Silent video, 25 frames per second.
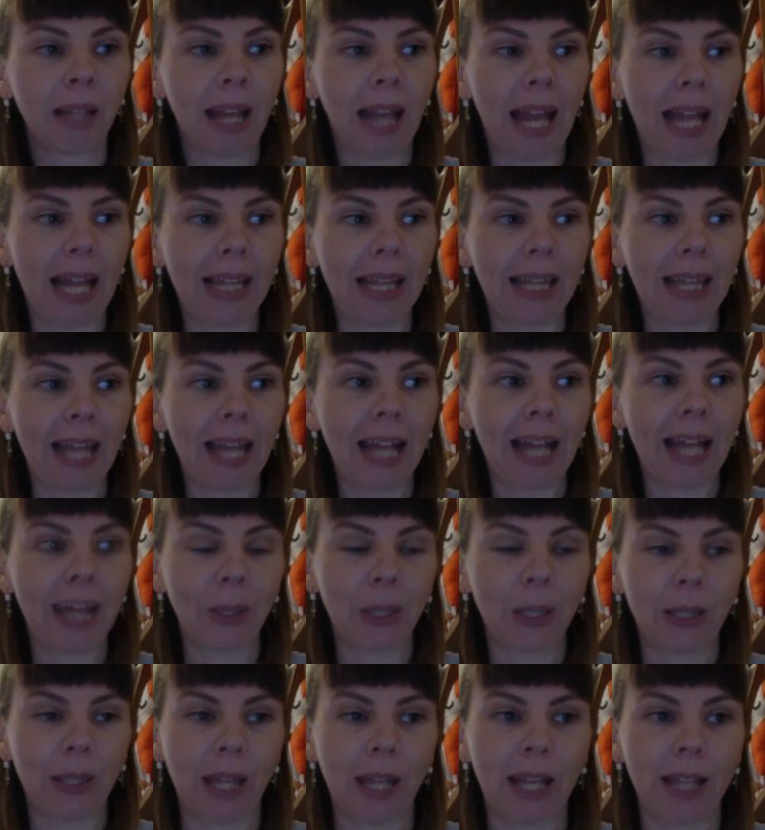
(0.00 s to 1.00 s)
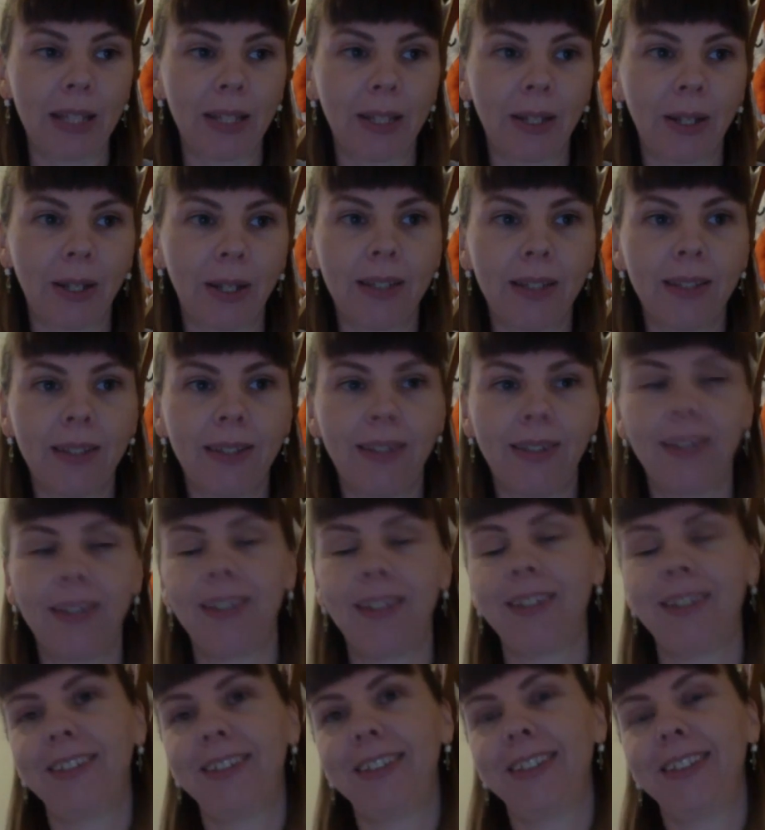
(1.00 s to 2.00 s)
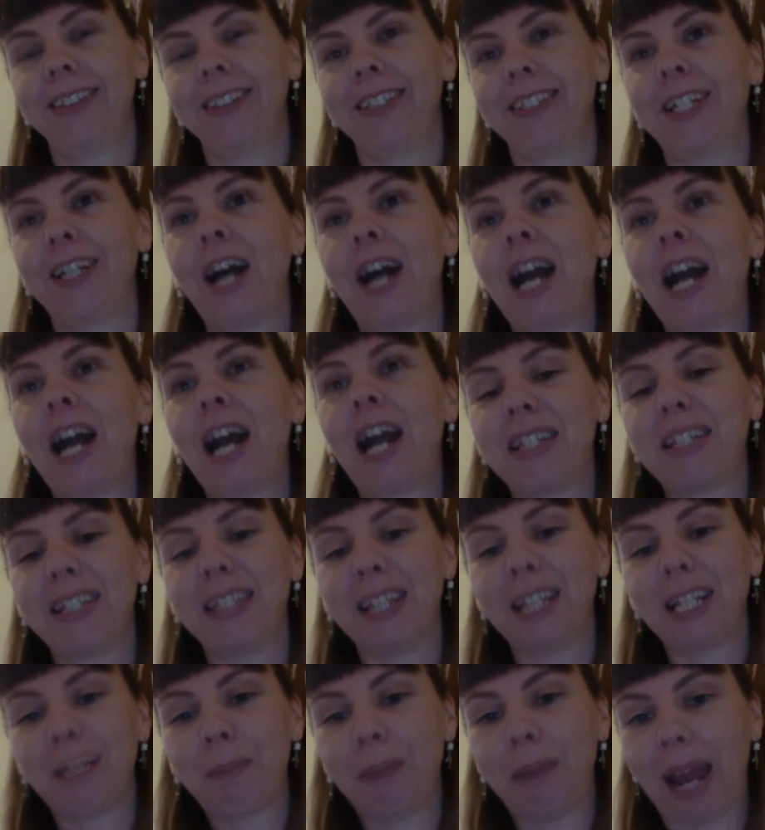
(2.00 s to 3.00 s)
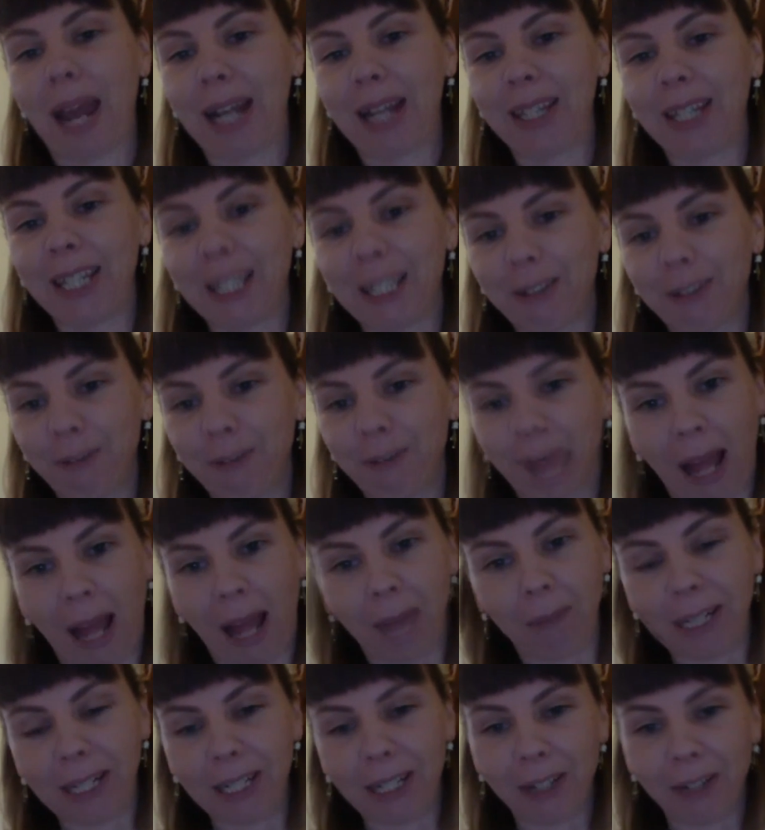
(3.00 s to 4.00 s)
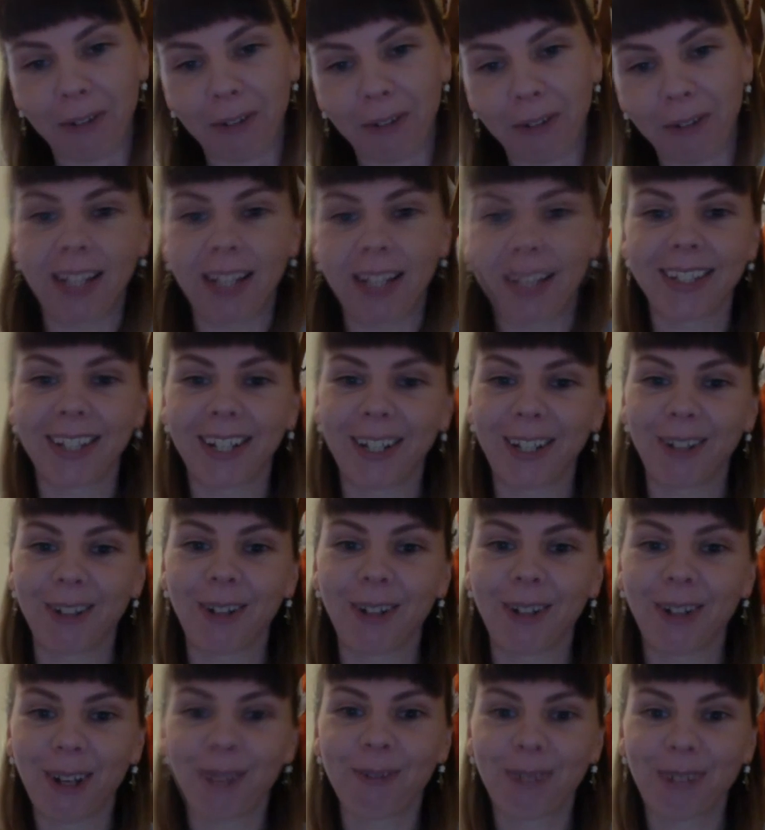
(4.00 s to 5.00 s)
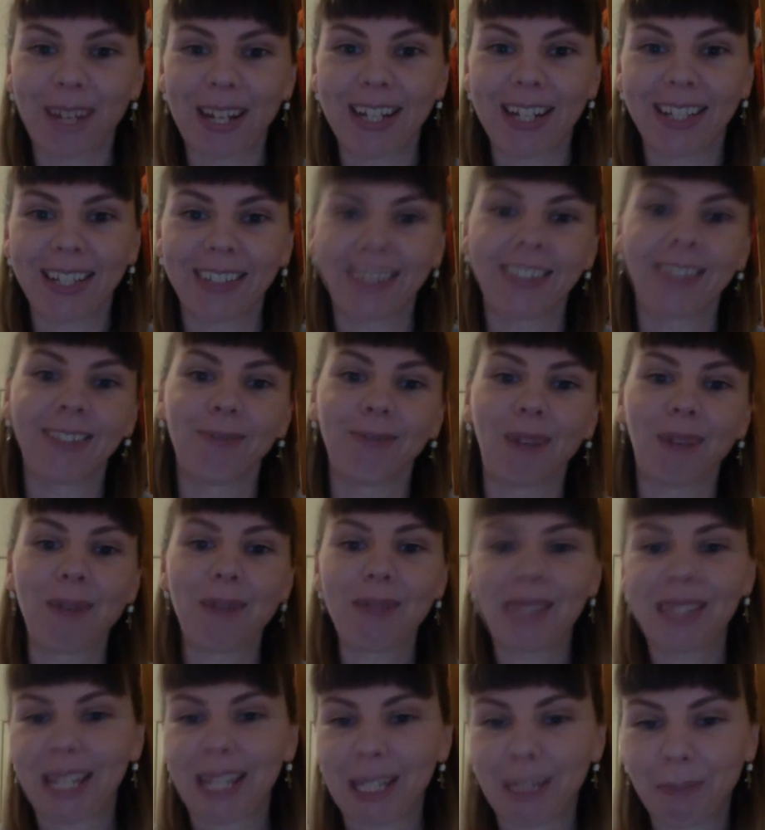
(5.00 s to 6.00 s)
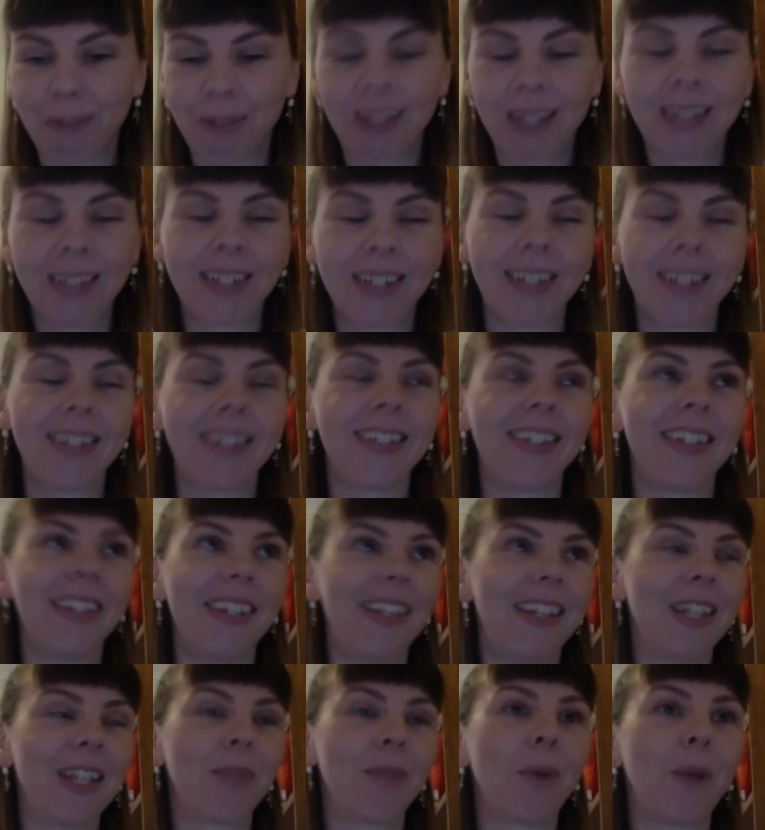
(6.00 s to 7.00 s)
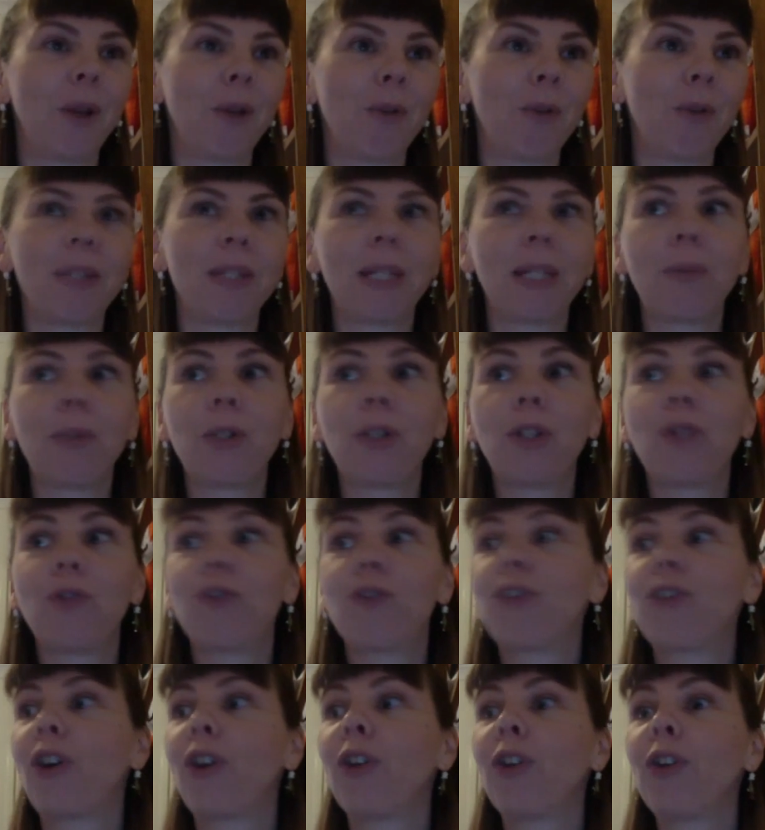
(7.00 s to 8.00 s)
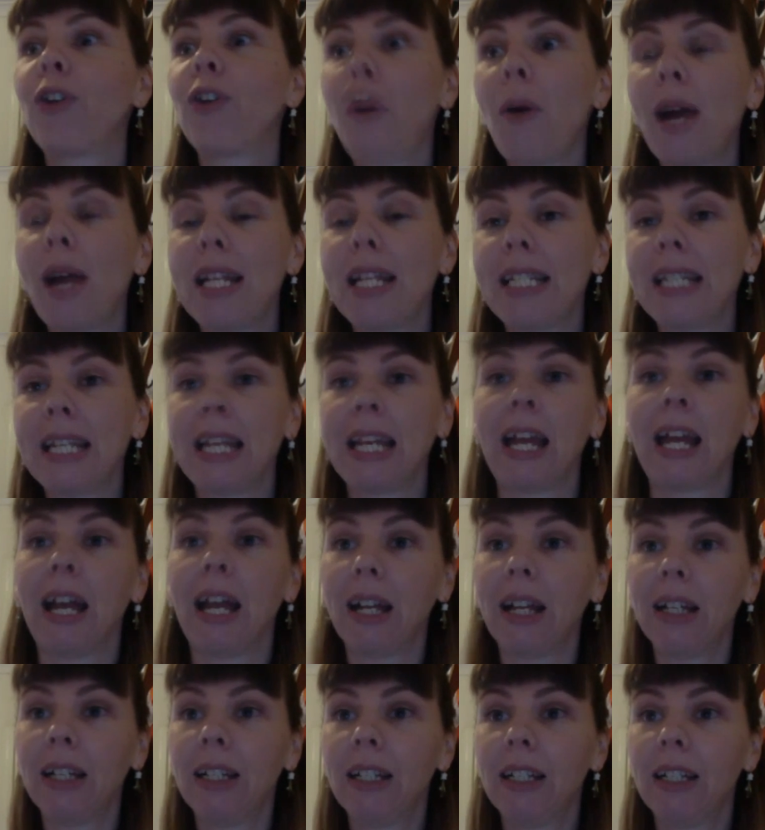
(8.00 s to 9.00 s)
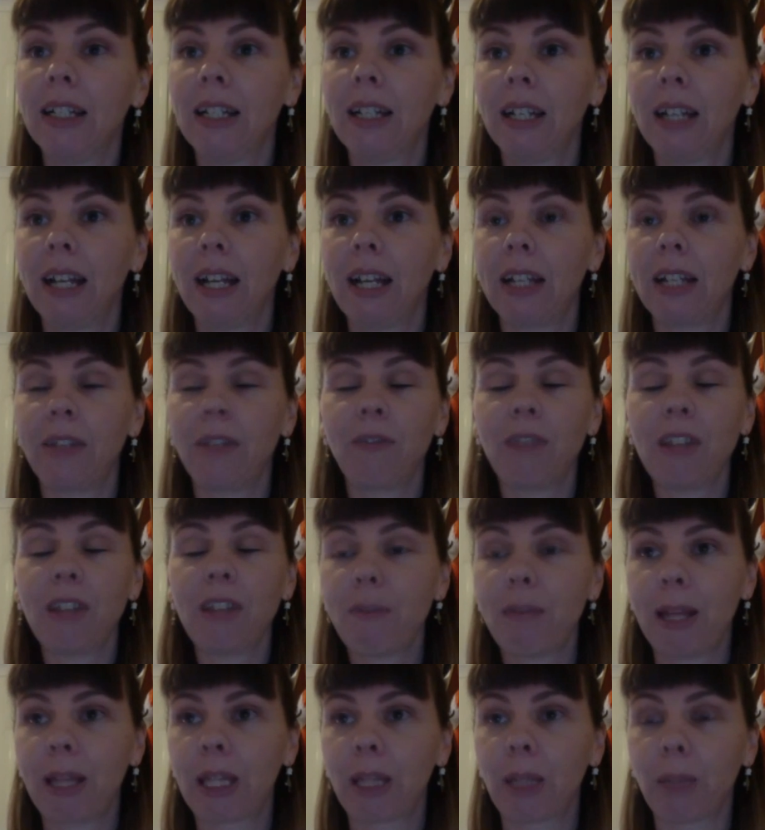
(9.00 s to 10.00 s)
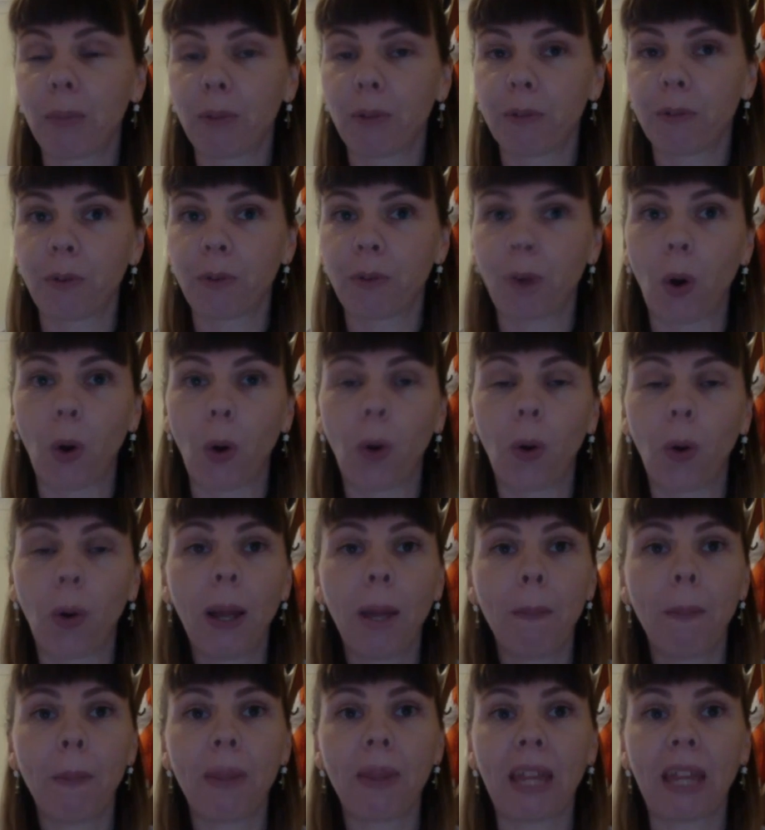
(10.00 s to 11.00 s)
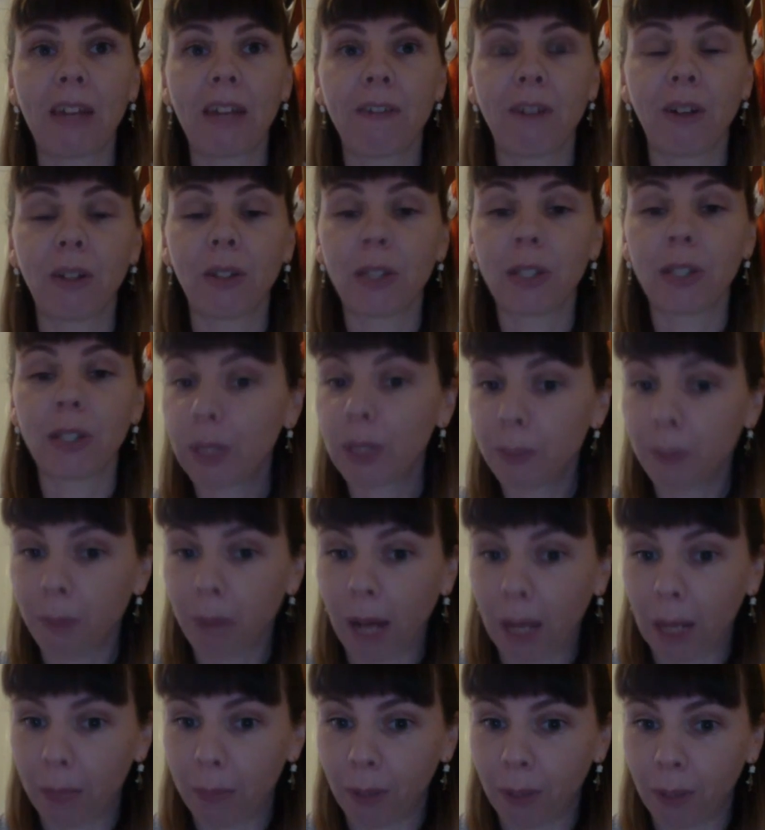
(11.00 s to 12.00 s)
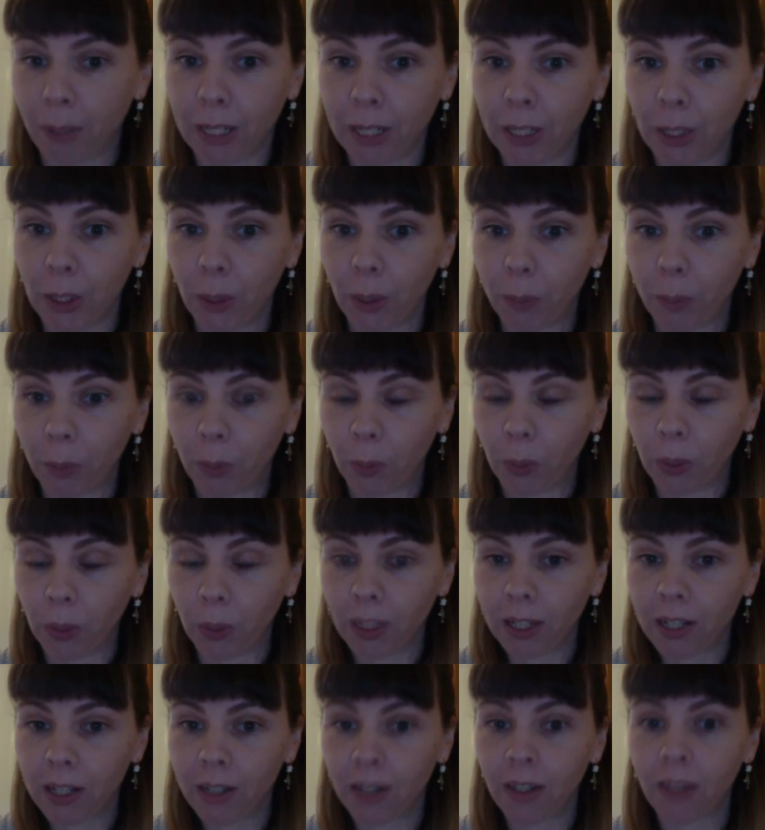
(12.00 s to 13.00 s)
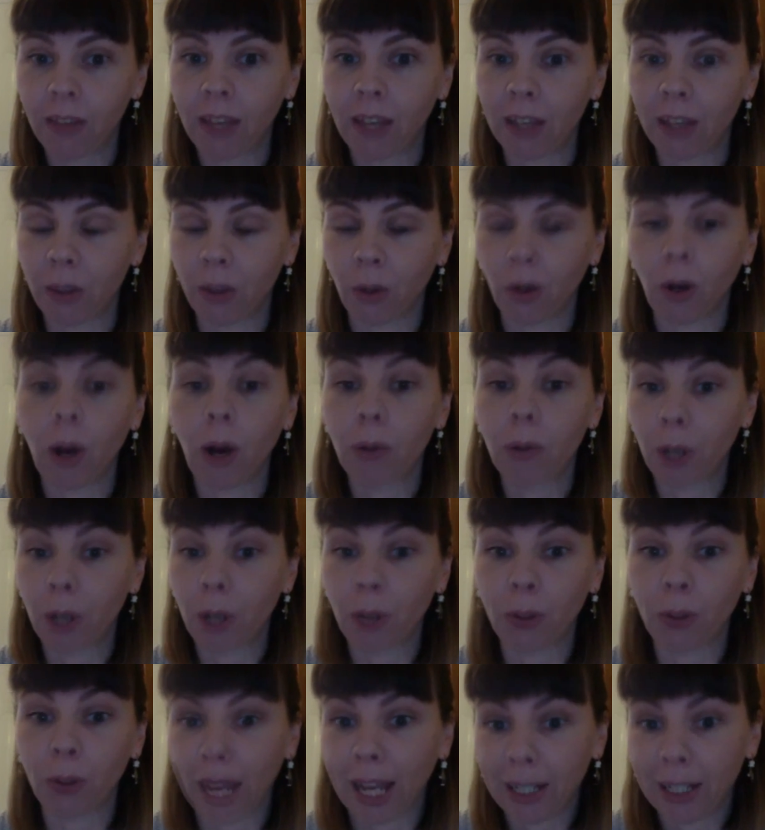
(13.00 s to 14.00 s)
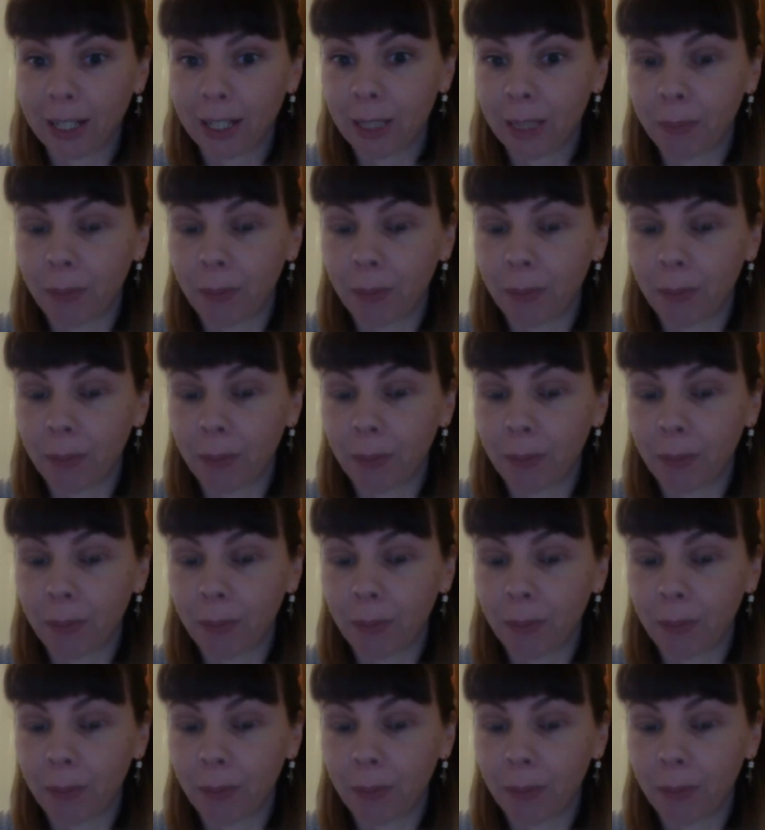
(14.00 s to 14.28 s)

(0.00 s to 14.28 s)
that sort of thing. So because you kind of expect that your family and your friends are going to read it, and they send you pictures, and it's wonderful. When someone you've got no idea, you've never met them before, but they felt so inspired by reading your book that they thought, I'll contact this